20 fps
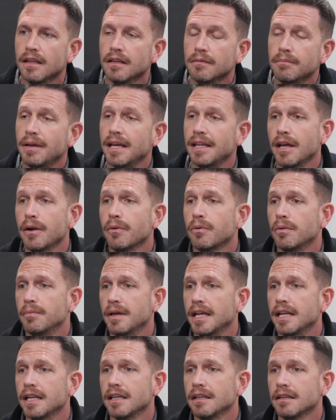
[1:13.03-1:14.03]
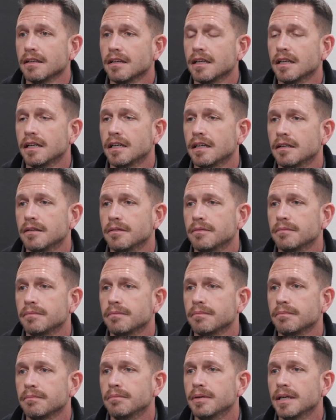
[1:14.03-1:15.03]
there were many,
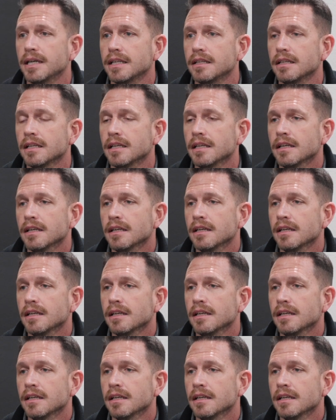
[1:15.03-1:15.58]
but